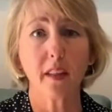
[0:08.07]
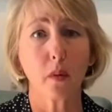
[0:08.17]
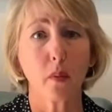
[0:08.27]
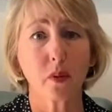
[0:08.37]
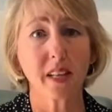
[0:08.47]
the
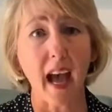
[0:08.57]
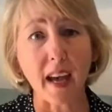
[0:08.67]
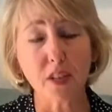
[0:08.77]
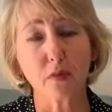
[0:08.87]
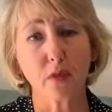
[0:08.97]
most
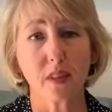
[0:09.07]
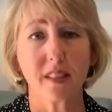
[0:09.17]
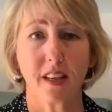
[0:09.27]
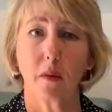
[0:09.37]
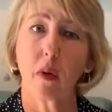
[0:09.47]
active real
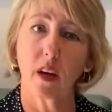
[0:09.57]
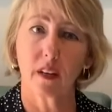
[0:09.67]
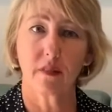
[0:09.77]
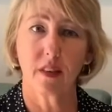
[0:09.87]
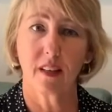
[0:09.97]
estate market
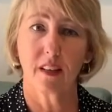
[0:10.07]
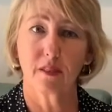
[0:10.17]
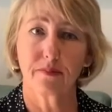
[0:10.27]
of the year.